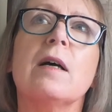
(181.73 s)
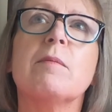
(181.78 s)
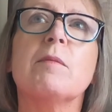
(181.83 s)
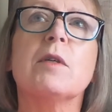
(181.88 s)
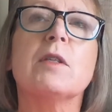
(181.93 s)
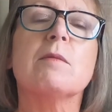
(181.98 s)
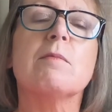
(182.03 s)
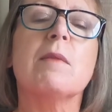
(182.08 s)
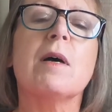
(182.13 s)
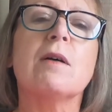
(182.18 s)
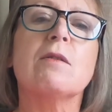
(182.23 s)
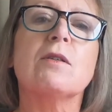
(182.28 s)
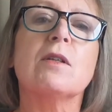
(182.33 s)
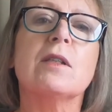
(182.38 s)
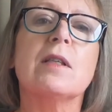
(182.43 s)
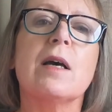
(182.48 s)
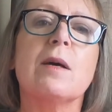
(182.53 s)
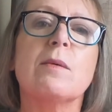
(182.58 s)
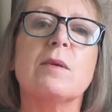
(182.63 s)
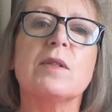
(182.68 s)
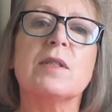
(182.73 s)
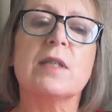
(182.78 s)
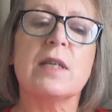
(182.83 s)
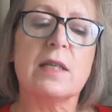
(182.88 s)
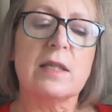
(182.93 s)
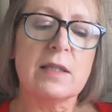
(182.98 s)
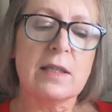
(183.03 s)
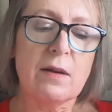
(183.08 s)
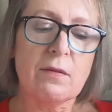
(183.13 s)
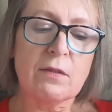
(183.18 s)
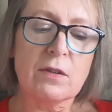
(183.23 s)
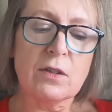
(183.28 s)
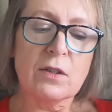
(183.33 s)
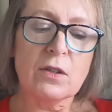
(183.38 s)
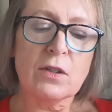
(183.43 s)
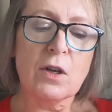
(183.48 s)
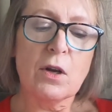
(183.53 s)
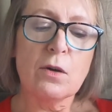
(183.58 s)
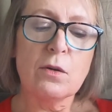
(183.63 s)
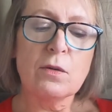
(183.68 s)
this mountain, they will see 7
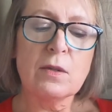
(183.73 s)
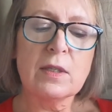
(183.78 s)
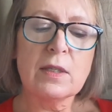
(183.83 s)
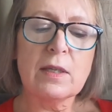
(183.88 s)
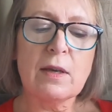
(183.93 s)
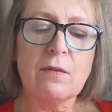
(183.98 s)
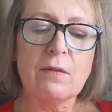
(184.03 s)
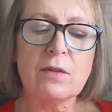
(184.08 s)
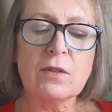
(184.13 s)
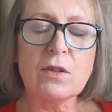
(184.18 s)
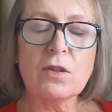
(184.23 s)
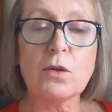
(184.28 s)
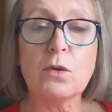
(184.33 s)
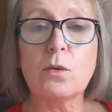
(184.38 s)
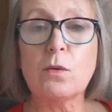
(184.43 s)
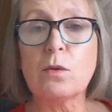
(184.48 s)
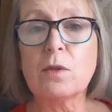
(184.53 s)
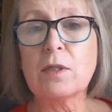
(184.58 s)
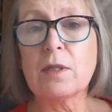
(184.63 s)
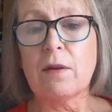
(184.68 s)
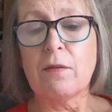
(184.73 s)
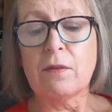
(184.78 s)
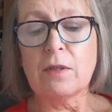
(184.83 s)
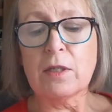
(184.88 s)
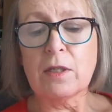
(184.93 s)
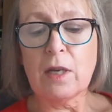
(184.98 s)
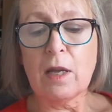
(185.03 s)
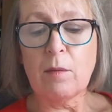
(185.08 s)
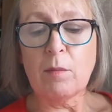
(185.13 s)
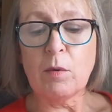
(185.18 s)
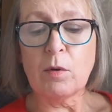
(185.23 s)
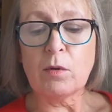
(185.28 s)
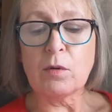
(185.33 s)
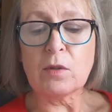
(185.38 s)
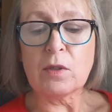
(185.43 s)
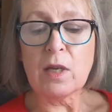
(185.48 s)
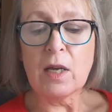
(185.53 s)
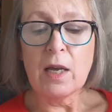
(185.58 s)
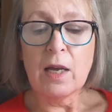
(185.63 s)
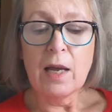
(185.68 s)
stones, 7 schools, 7
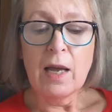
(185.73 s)
steeples.